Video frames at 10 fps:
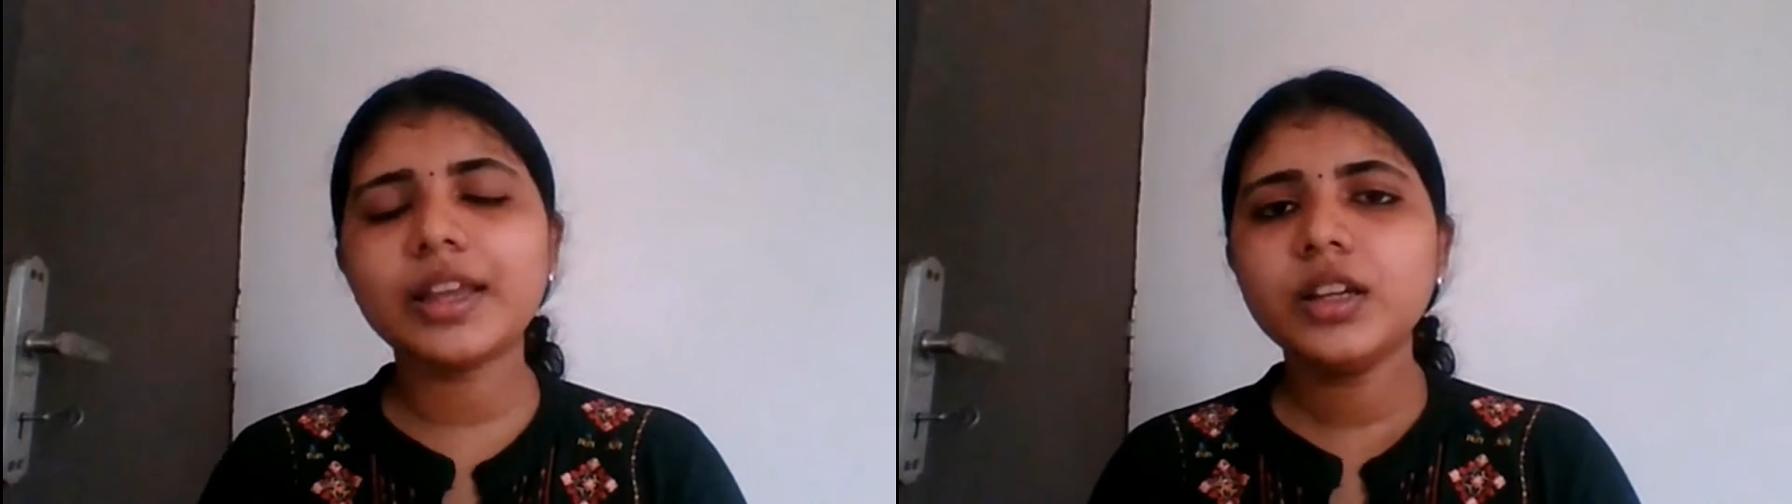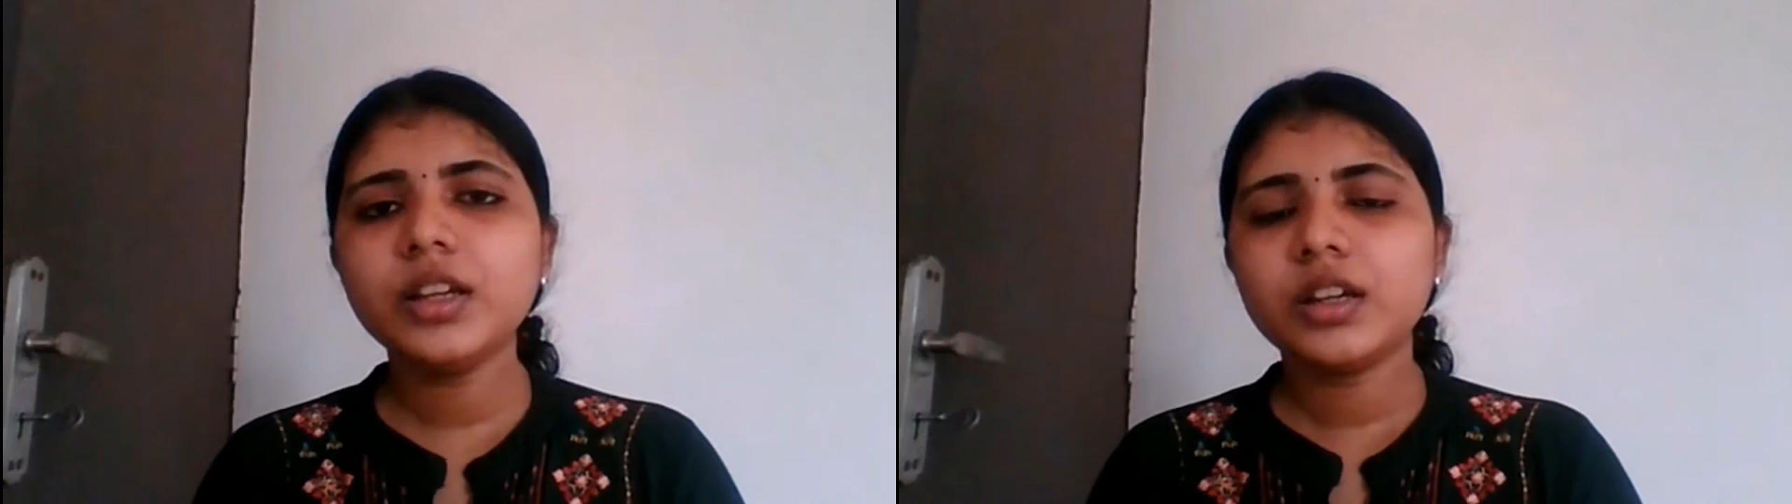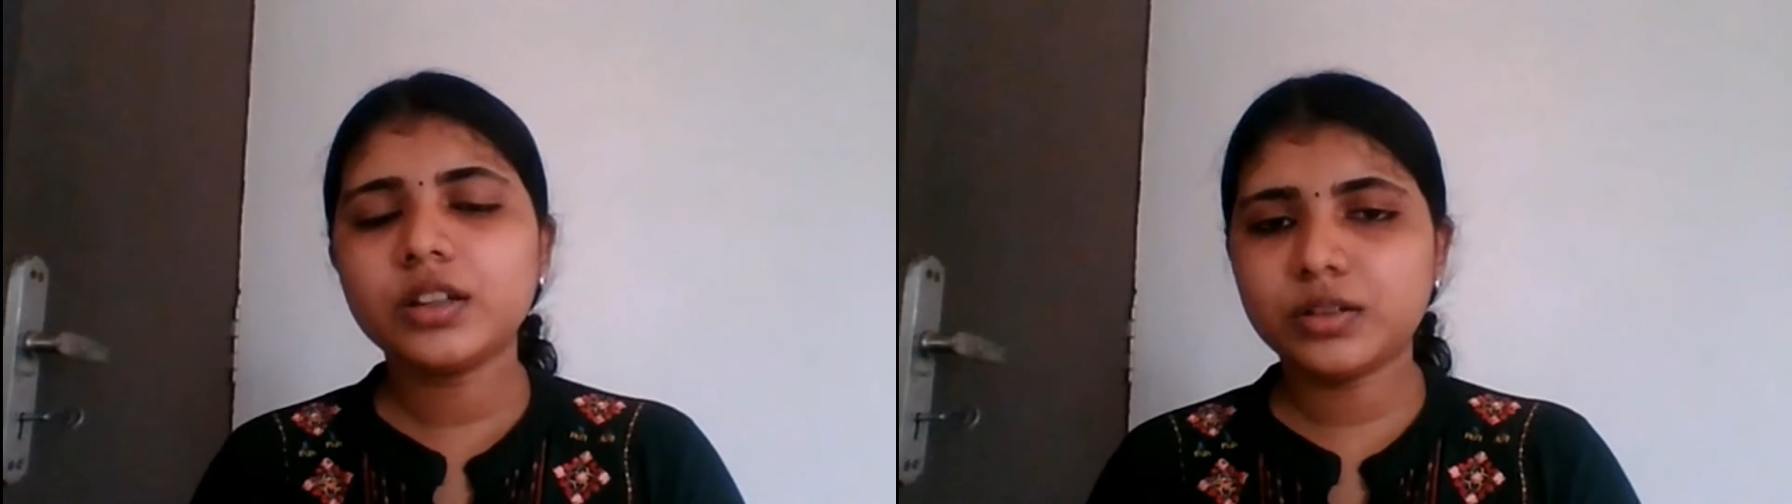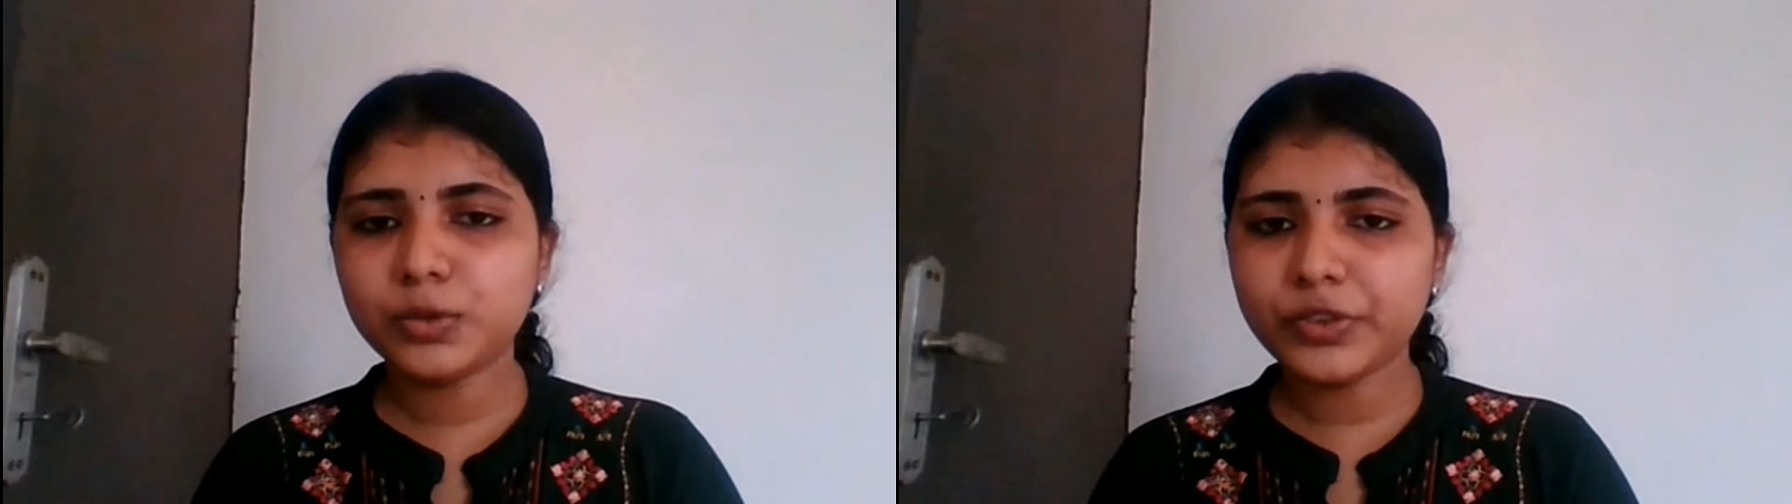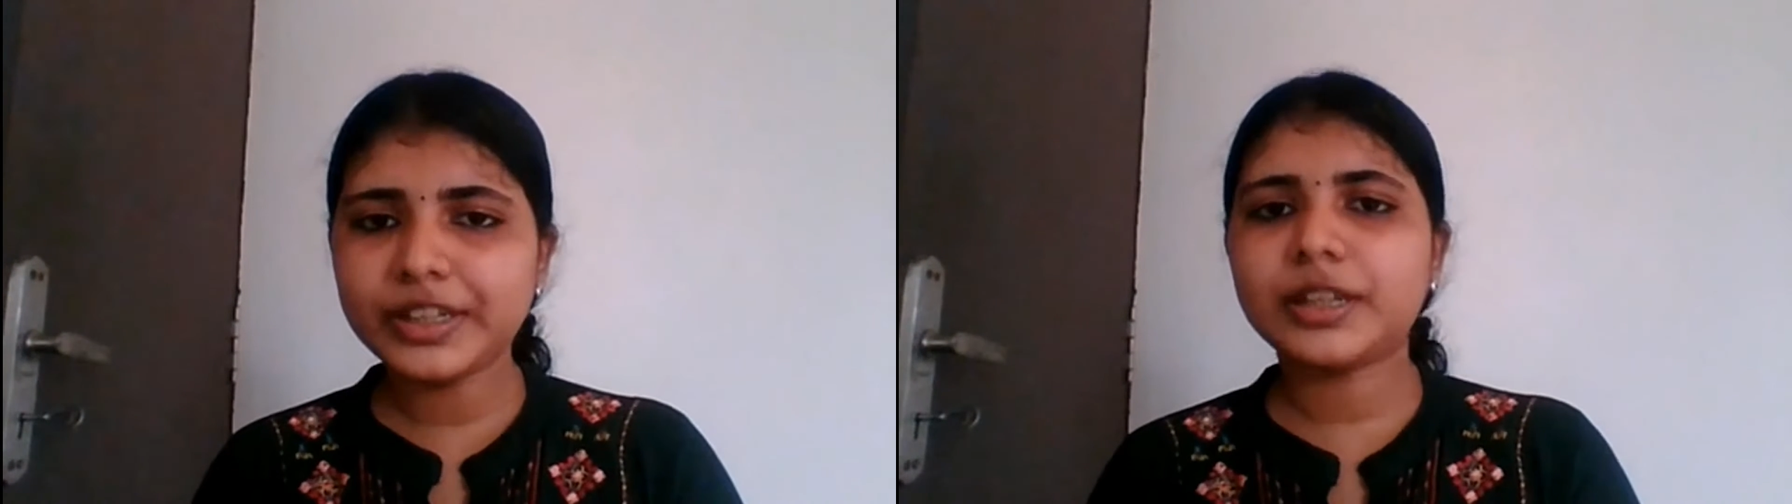and
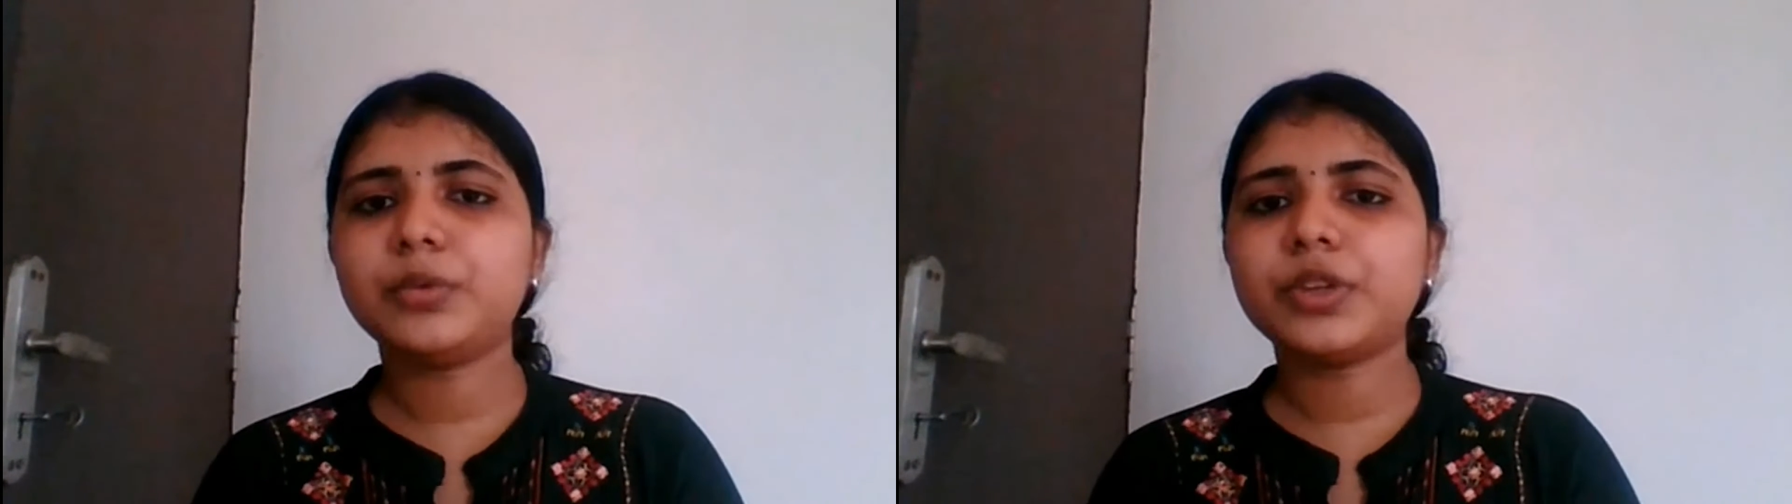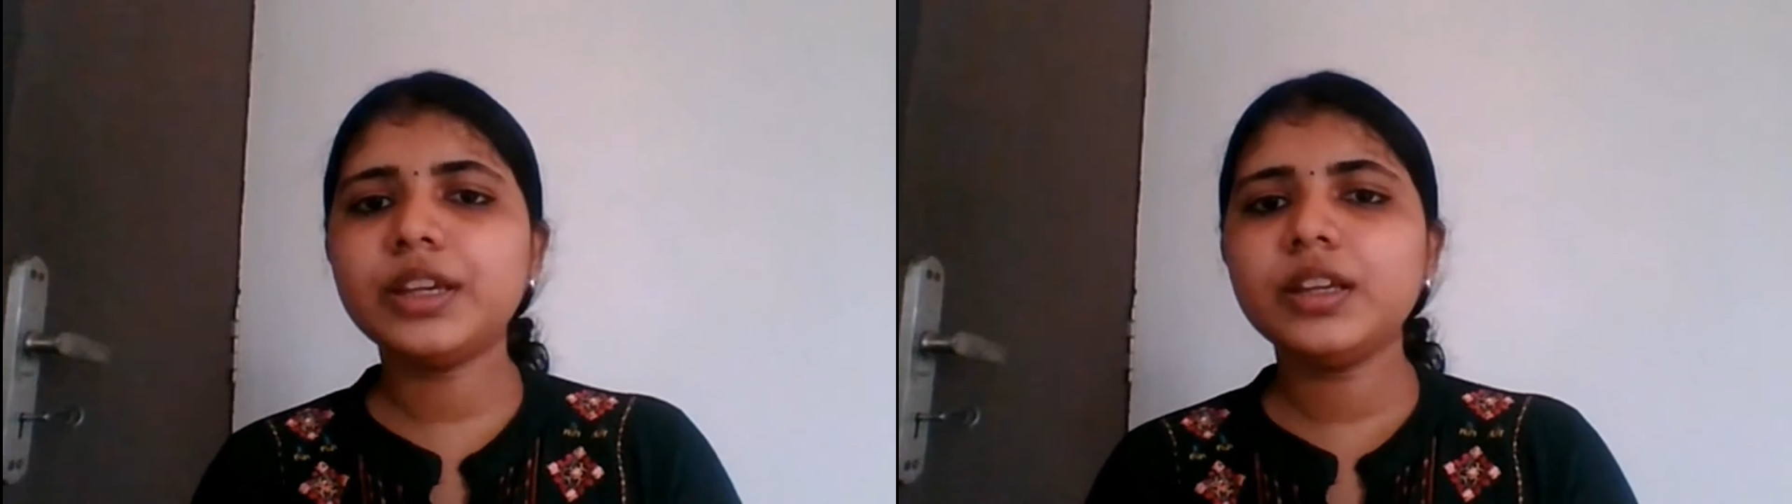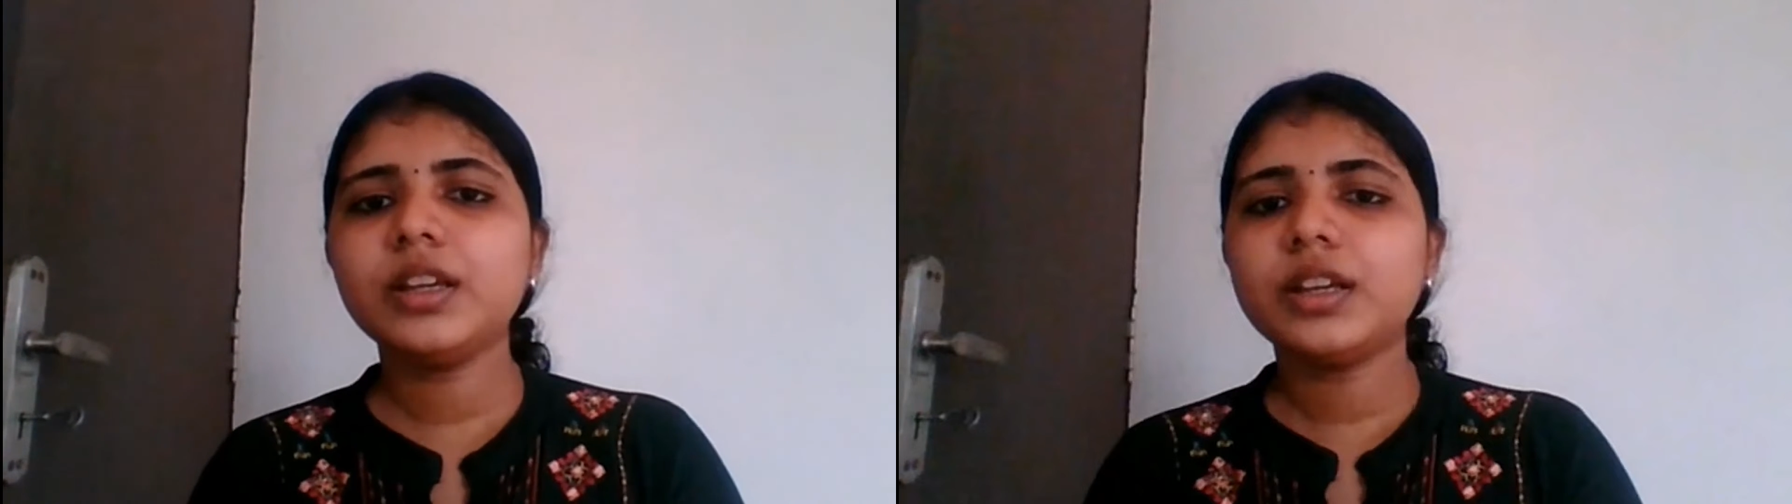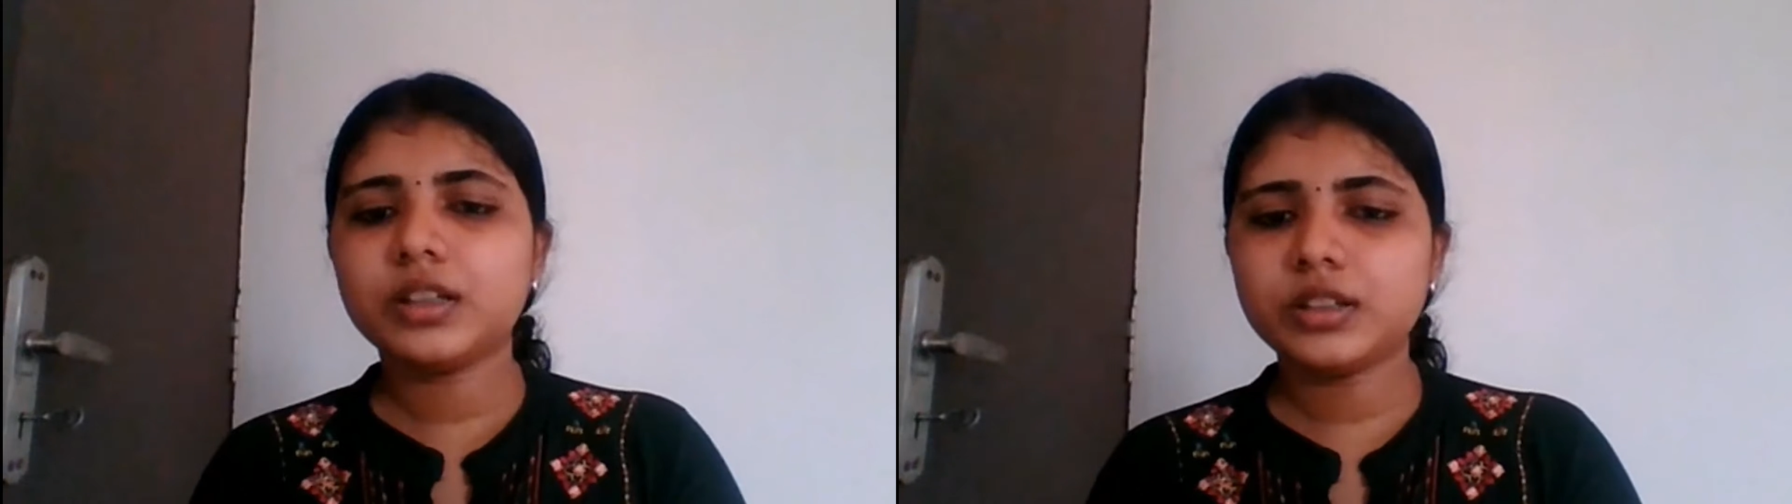movie ticket booking,